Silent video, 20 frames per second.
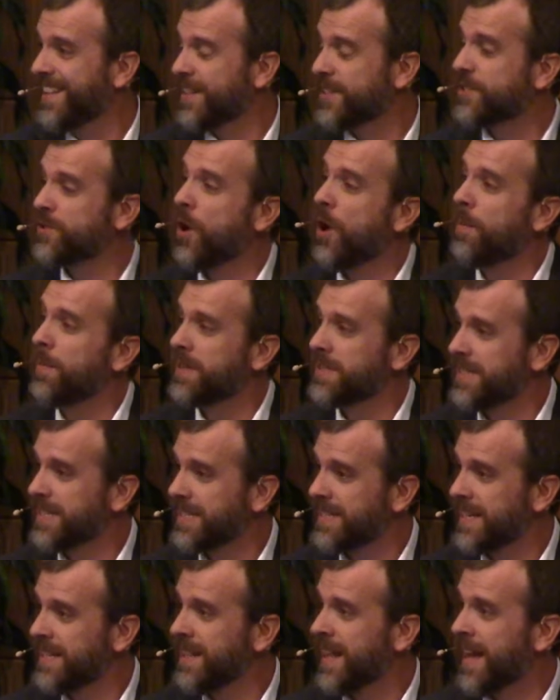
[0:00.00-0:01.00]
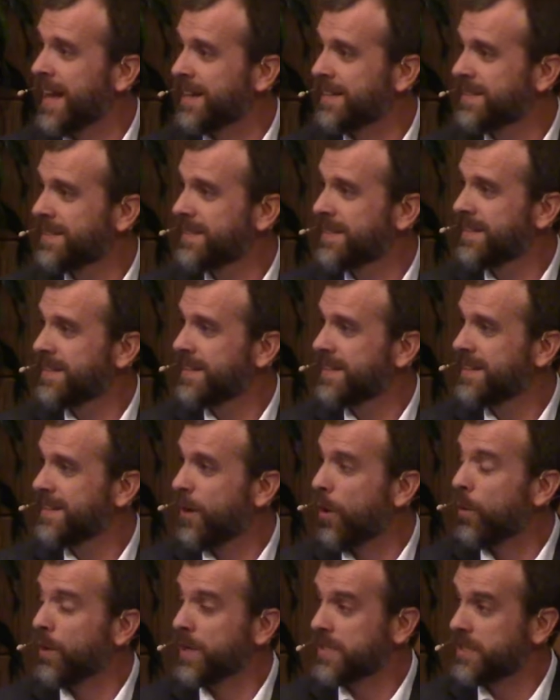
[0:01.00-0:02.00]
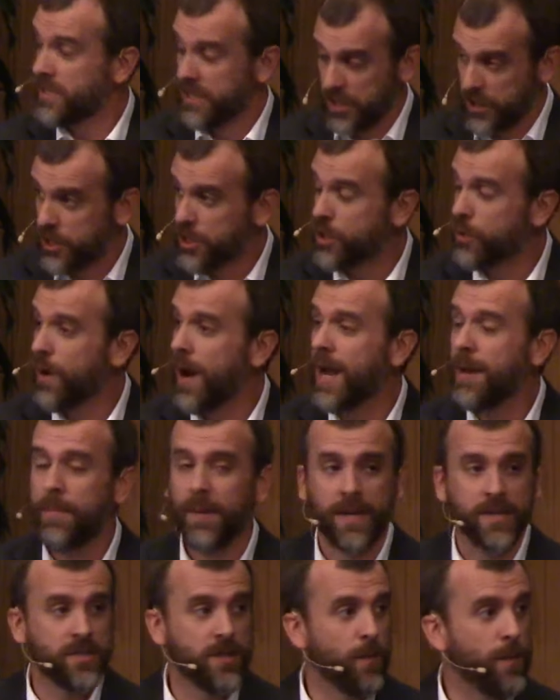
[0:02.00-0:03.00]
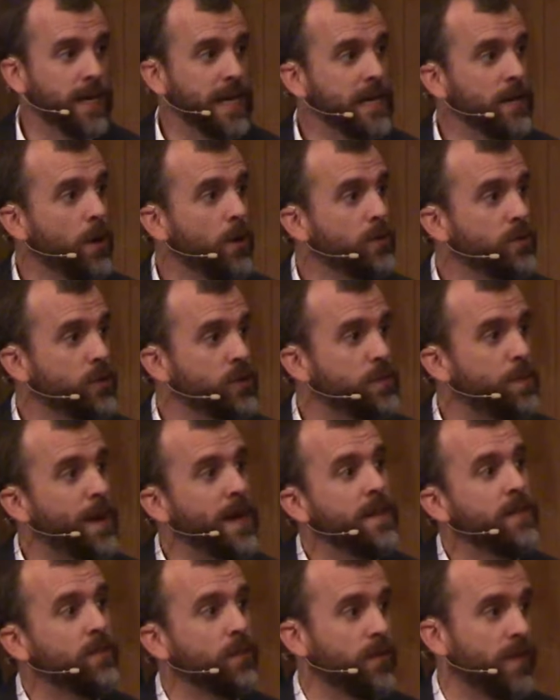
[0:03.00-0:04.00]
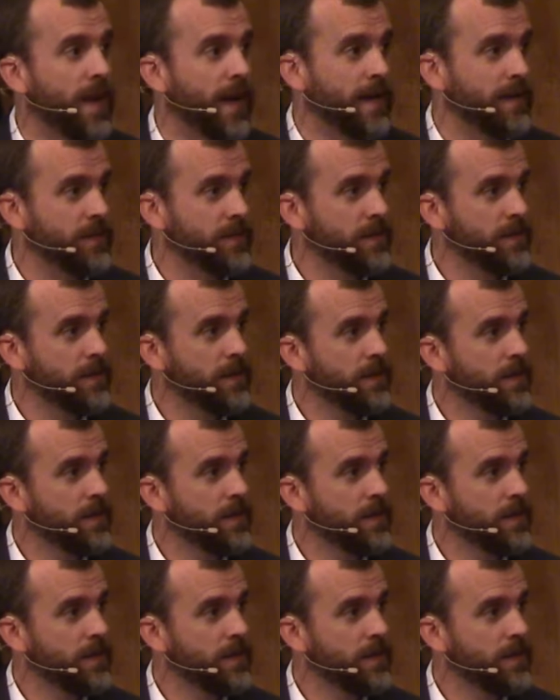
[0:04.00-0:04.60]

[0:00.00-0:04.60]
The psalmist is in that, or is describing someone he knows who's been through that.